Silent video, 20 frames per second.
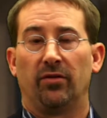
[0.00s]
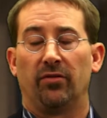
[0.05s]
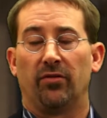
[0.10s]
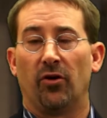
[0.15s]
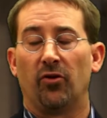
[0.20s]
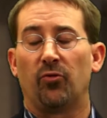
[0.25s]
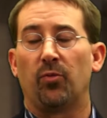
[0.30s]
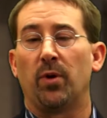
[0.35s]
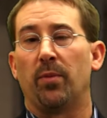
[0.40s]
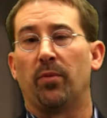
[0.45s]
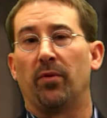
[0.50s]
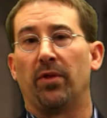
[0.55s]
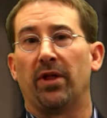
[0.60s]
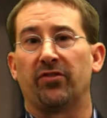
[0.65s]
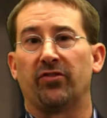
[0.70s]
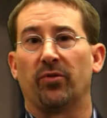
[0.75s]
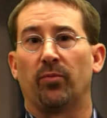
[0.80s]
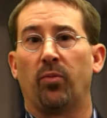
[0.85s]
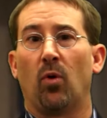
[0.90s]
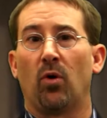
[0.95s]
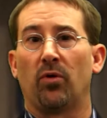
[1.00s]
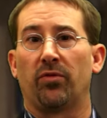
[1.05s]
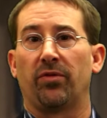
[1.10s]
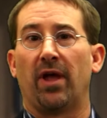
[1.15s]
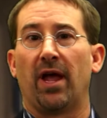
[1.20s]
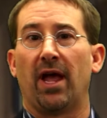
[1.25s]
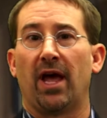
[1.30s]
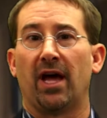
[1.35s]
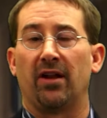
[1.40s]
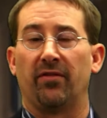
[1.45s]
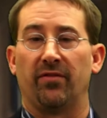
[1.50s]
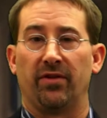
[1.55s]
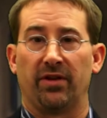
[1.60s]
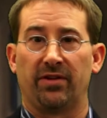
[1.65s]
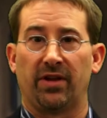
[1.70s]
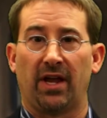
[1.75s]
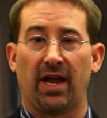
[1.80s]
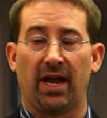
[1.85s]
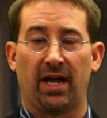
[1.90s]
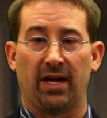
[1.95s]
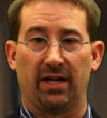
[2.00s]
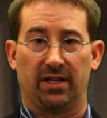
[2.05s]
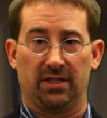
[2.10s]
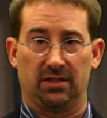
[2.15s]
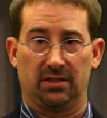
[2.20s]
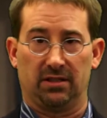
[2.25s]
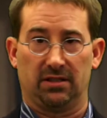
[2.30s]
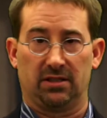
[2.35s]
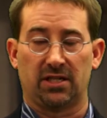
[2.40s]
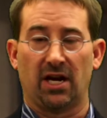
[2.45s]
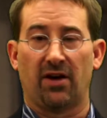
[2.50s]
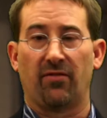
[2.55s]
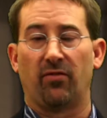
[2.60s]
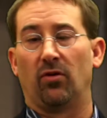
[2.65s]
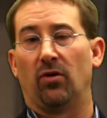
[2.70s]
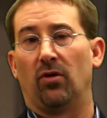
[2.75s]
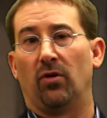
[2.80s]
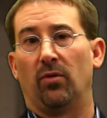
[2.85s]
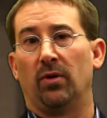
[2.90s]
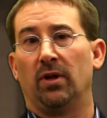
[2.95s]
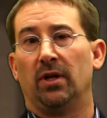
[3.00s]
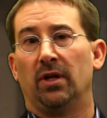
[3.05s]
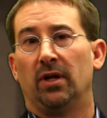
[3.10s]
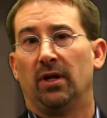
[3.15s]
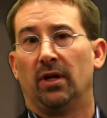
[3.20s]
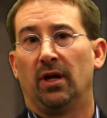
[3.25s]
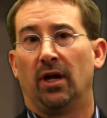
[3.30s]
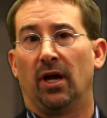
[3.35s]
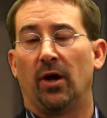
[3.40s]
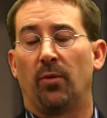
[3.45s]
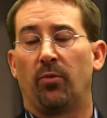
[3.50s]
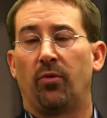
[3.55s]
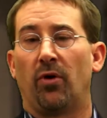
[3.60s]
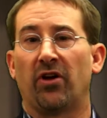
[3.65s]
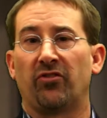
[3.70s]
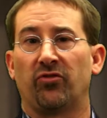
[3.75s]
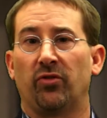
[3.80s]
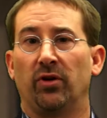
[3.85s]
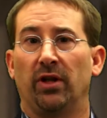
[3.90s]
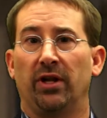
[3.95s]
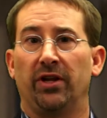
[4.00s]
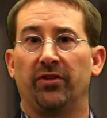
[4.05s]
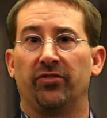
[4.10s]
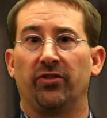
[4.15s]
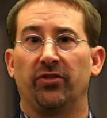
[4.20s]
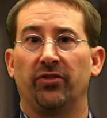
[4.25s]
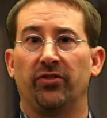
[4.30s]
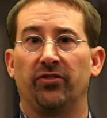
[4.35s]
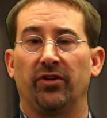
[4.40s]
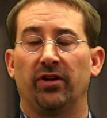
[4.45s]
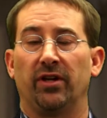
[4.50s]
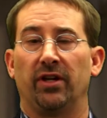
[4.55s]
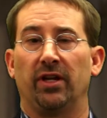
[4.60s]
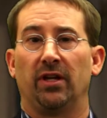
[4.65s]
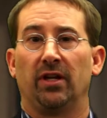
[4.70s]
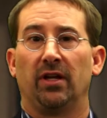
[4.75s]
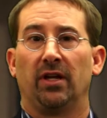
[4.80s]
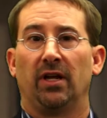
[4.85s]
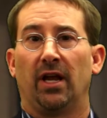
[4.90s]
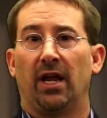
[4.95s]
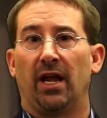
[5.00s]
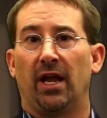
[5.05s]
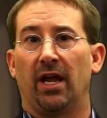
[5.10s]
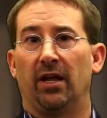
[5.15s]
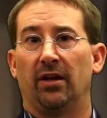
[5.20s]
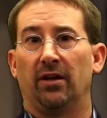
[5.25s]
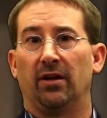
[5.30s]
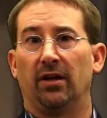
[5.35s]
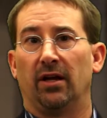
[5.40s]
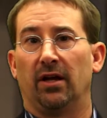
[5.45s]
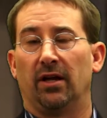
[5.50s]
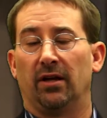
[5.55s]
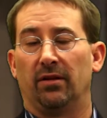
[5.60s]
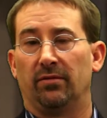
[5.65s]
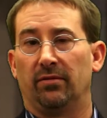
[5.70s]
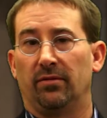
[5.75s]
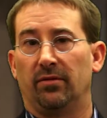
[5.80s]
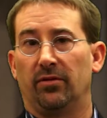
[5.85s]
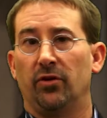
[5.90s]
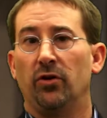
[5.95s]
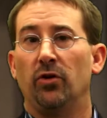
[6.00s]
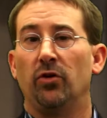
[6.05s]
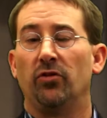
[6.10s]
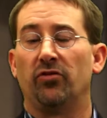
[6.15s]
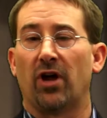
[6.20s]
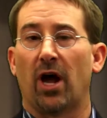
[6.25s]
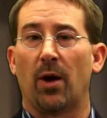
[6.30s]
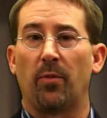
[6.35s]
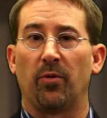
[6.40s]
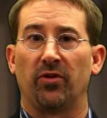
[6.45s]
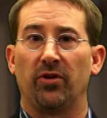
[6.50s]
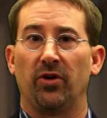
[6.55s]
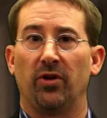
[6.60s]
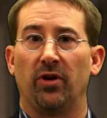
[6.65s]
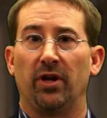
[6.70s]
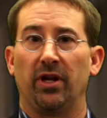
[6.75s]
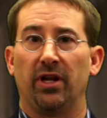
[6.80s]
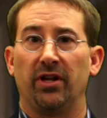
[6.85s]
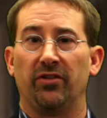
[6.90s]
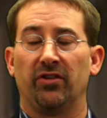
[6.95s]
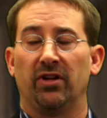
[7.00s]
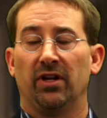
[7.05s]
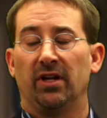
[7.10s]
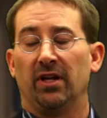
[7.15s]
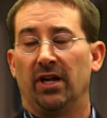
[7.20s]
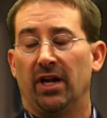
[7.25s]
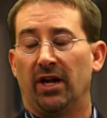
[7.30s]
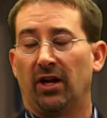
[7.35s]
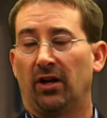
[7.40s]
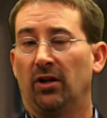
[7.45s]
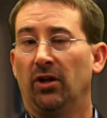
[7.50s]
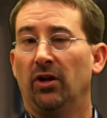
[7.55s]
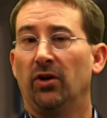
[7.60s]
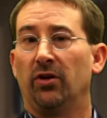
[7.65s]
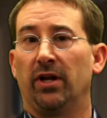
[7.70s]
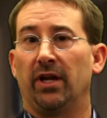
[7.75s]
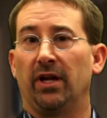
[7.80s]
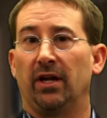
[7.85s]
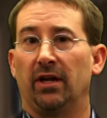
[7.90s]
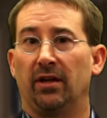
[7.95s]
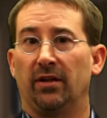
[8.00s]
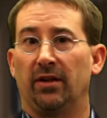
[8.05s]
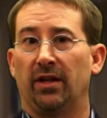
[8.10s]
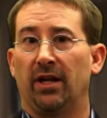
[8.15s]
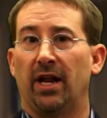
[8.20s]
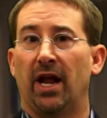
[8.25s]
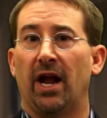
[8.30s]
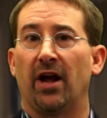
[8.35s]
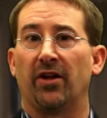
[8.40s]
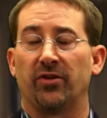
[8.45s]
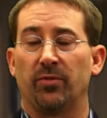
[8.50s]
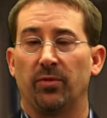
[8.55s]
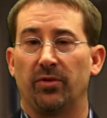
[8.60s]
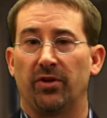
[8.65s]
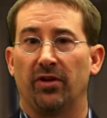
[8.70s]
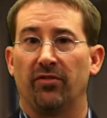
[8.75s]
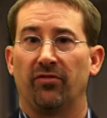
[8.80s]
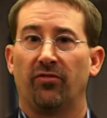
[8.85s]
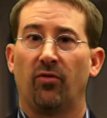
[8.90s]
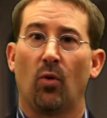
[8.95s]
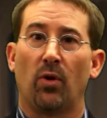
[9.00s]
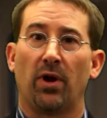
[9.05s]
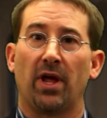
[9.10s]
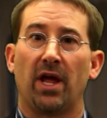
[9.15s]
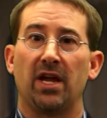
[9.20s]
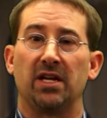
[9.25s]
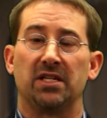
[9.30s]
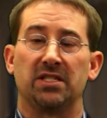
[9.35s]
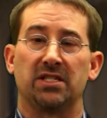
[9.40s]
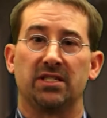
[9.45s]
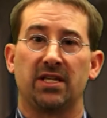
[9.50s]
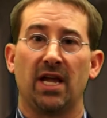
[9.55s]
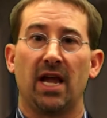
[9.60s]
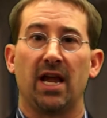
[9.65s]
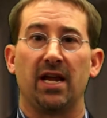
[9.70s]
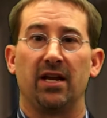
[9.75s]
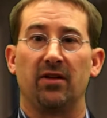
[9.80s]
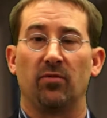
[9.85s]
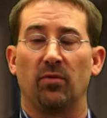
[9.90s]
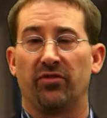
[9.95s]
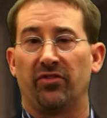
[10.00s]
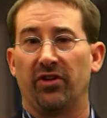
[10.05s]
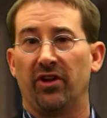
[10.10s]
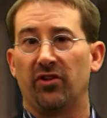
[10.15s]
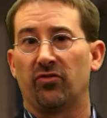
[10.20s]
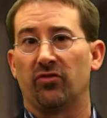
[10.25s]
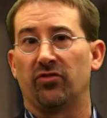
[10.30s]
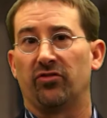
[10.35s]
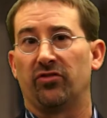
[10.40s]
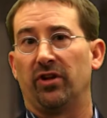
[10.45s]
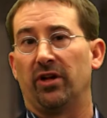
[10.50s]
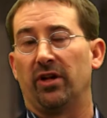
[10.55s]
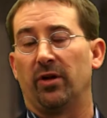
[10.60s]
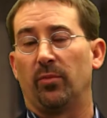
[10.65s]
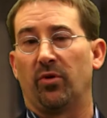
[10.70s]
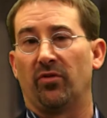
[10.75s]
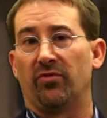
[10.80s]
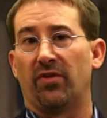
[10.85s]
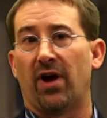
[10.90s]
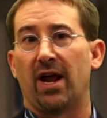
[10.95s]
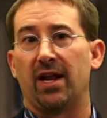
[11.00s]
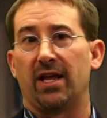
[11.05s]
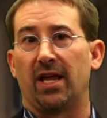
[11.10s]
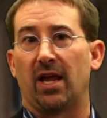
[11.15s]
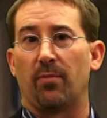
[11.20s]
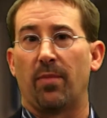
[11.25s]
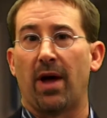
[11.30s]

Those people that support that have had several press releases and news opportunities, including the announcement that Fort Hays State was interested in providing a